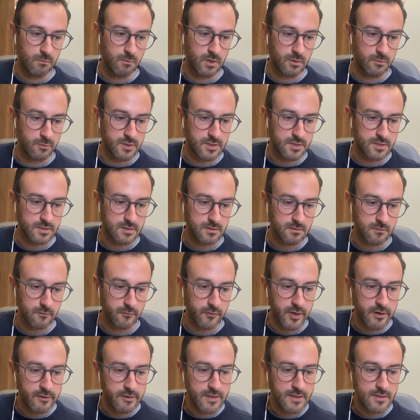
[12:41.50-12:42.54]
What was
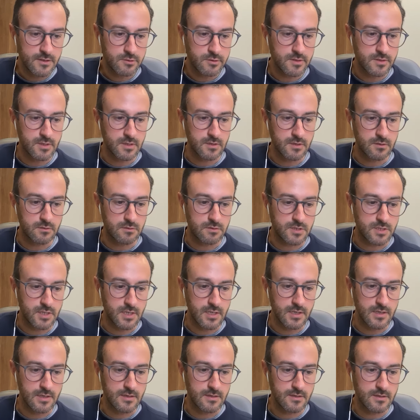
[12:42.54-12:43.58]
very interesting to
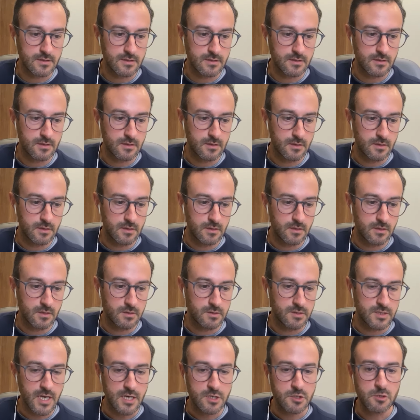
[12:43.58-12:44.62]
see is
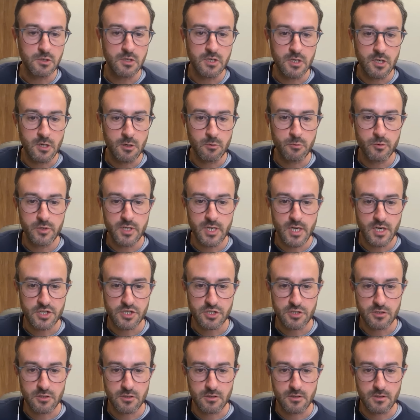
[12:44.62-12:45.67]
there's actually no
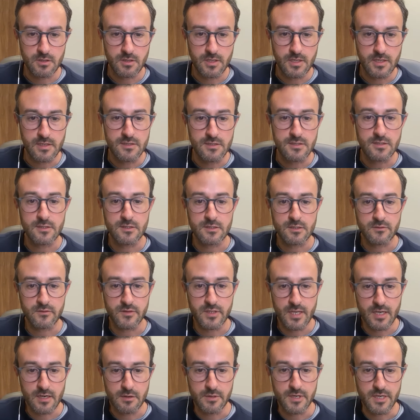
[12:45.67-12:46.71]
reduction in incidence of
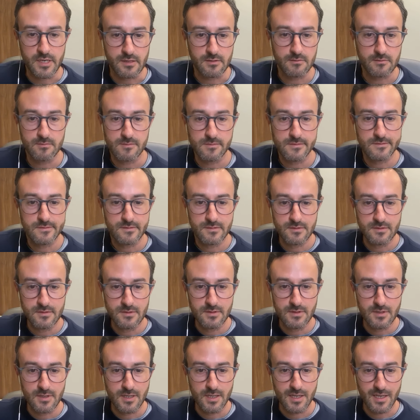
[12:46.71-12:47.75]
diarrhea.
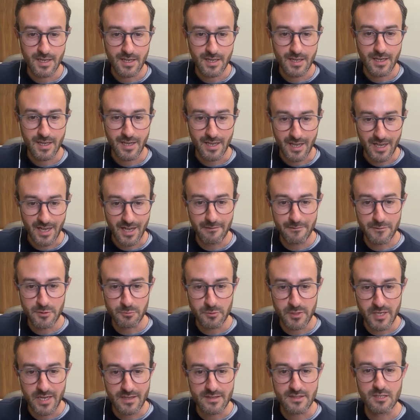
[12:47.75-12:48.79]
Calves
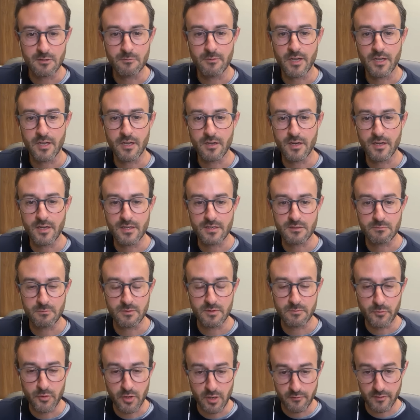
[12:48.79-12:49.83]
with antibiotics,
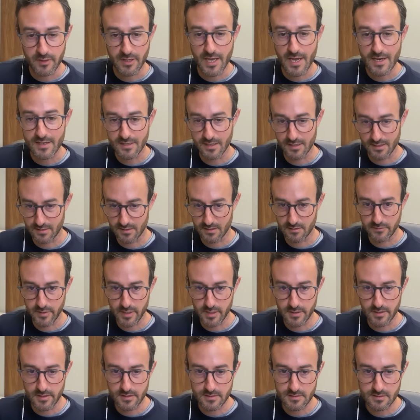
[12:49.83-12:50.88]
with prophylactic
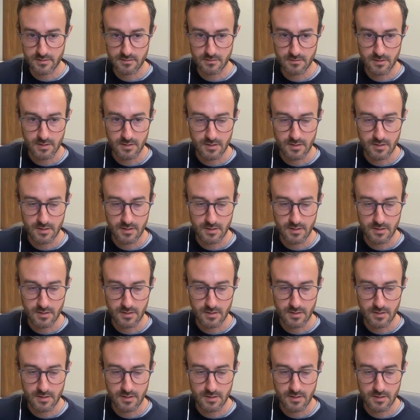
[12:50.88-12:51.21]
antibiotics,